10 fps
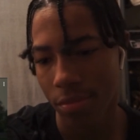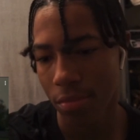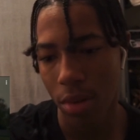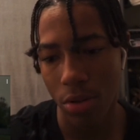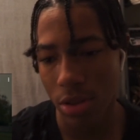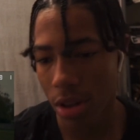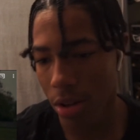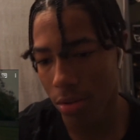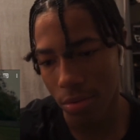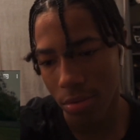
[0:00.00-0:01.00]
That was a
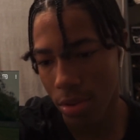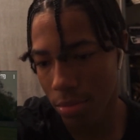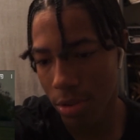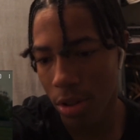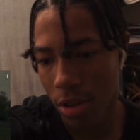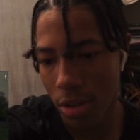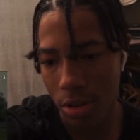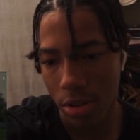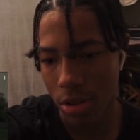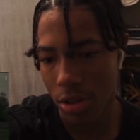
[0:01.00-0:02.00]
goat. I'm sorry.
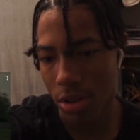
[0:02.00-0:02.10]
It's just a